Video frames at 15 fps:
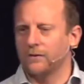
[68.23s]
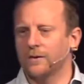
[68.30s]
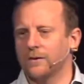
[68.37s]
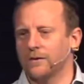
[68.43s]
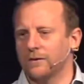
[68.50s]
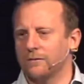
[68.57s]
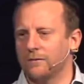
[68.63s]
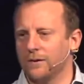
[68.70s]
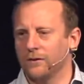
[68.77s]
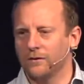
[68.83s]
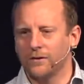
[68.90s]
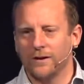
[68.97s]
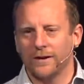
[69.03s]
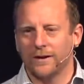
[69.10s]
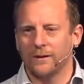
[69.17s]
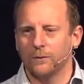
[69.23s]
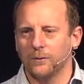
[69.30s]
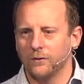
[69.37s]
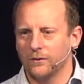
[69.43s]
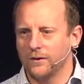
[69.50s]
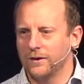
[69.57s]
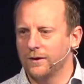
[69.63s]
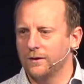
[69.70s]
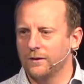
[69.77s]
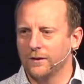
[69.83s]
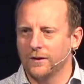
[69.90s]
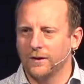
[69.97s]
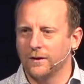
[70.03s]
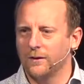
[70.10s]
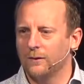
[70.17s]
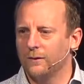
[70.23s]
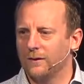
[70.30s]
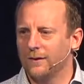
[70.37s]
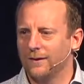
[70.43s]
because it feels like it was a year ago.